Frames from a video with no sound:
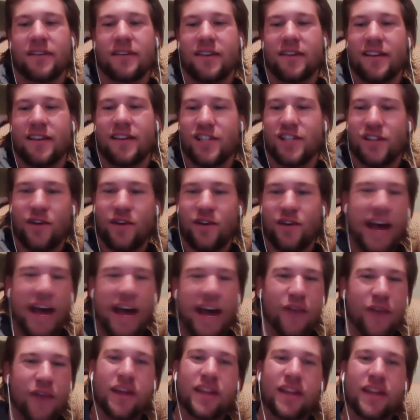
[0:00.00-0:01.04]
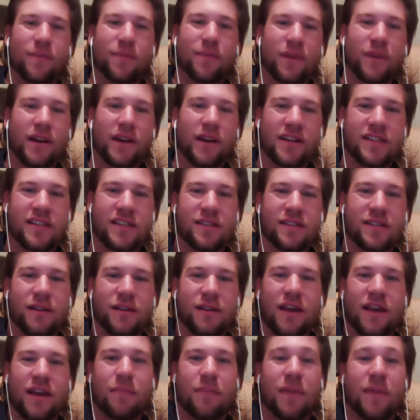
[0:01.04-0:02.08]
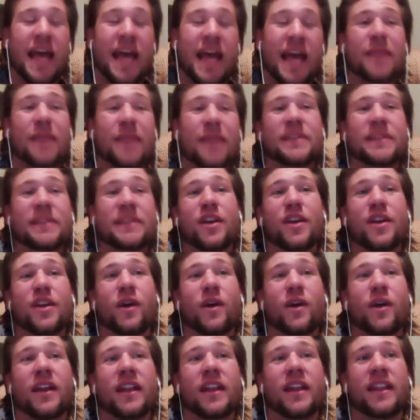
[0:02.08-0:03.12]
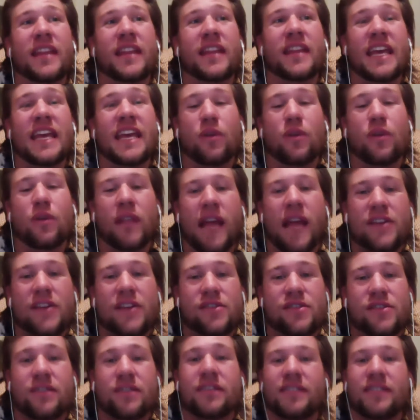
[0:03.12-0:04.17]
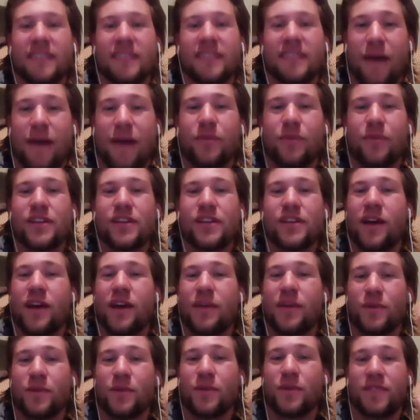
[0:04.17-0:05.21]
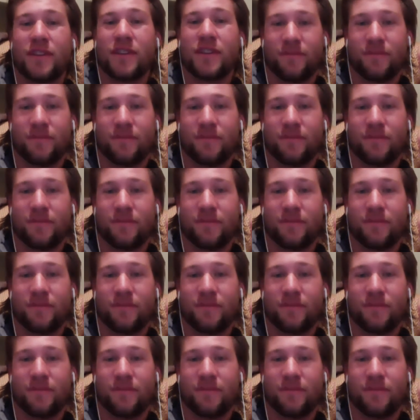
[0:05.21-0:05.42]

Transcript: So I had read the books, but hey, let me tell you what. The Equalizer, that was a great movie.